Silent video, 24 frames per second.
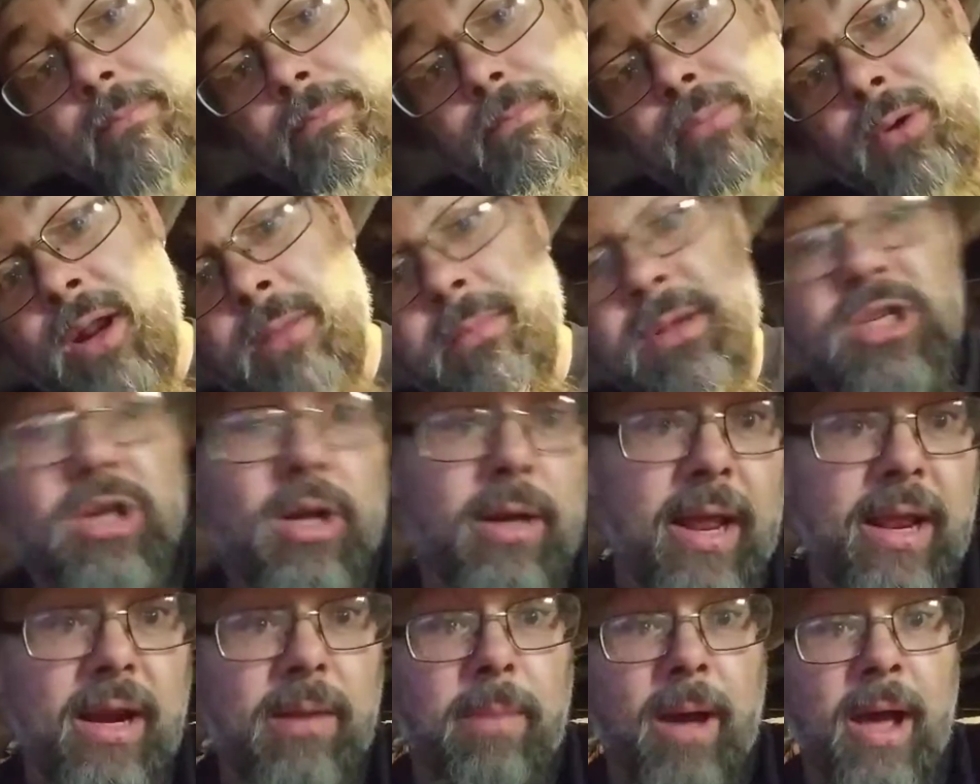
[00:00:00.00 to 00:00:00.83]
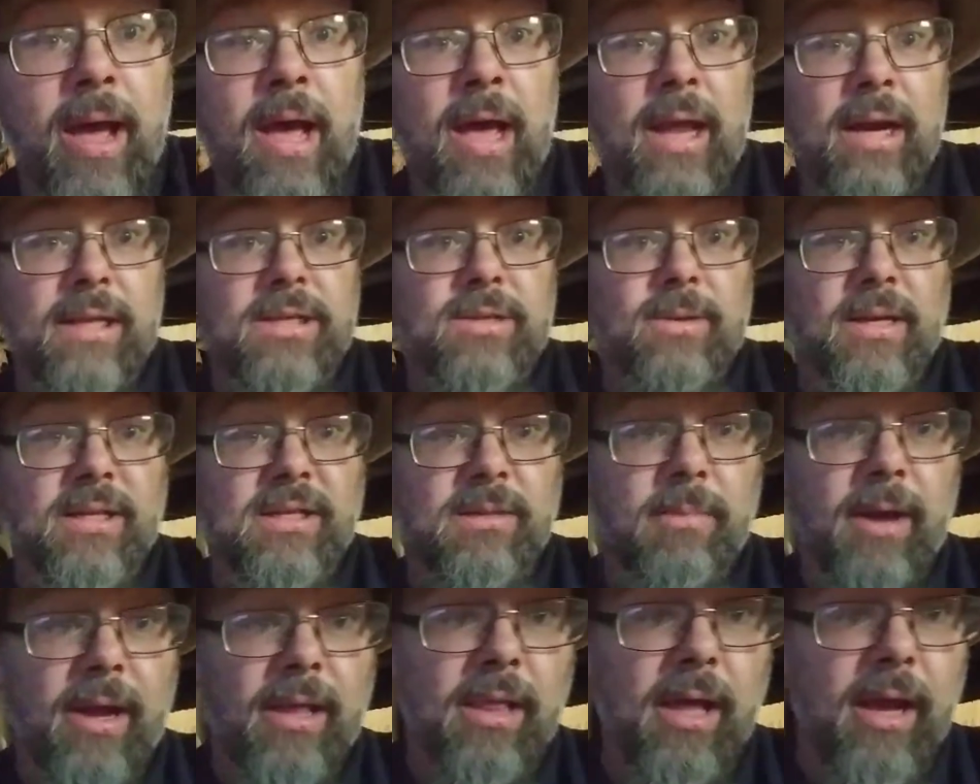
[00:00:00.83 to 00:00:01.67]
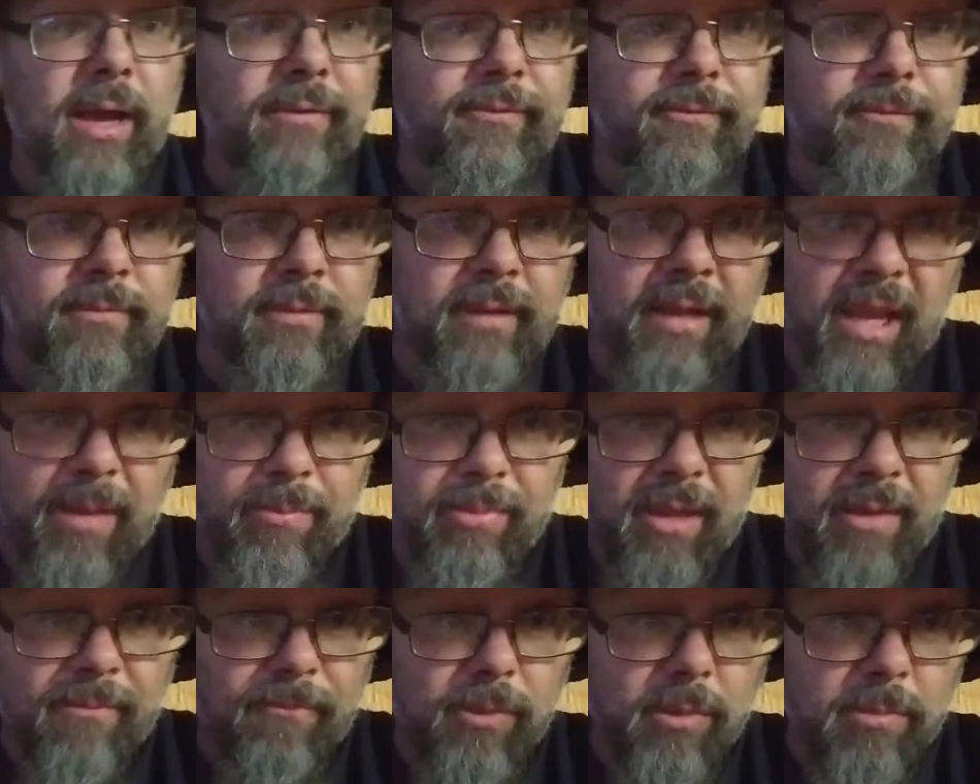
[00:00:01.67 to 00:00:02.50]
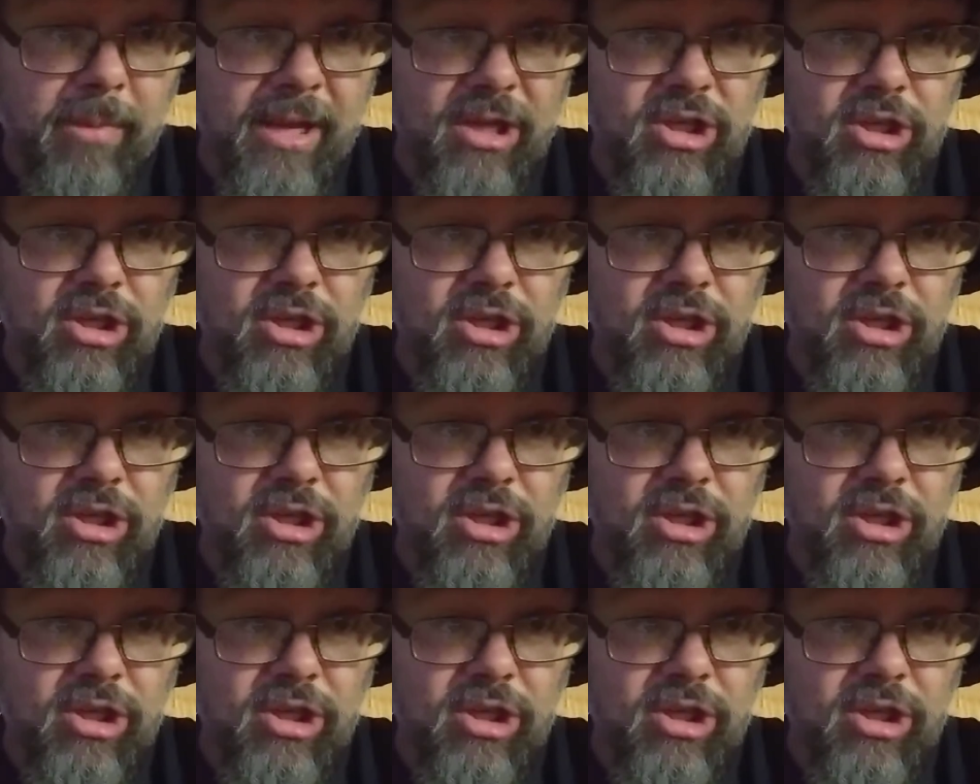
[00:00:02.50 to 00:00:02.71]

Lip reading: antibiotics the rest of my life to keep the inflammation down.